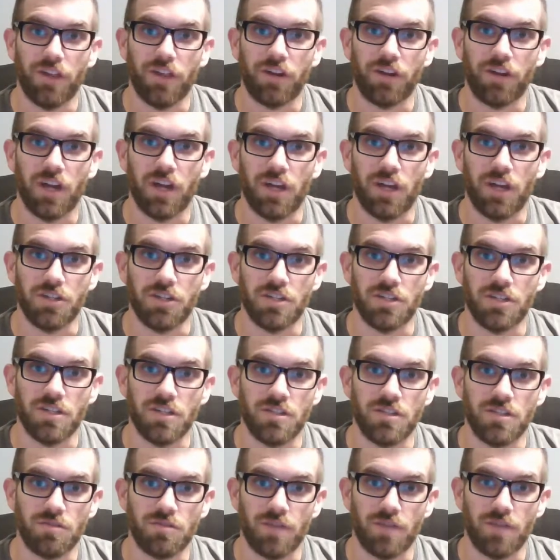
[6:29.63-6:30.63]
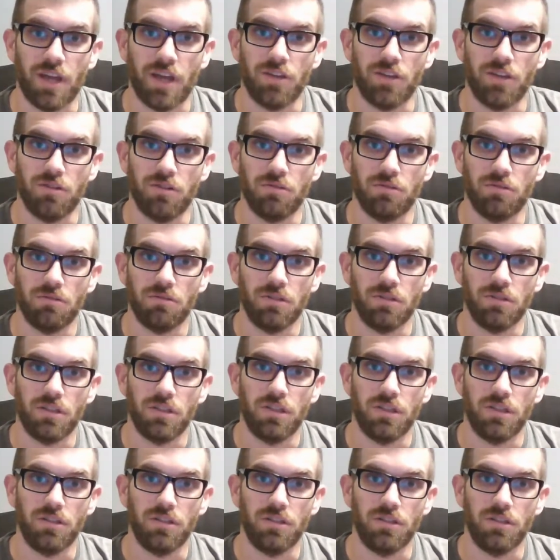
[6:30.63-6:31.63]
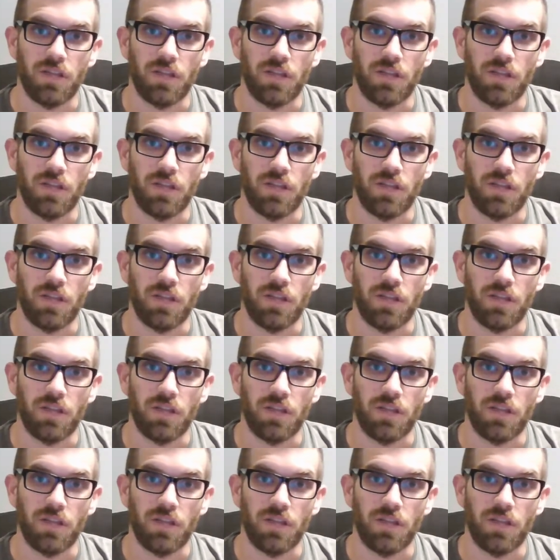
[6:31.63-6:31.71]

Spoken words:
other consciousnesses around you.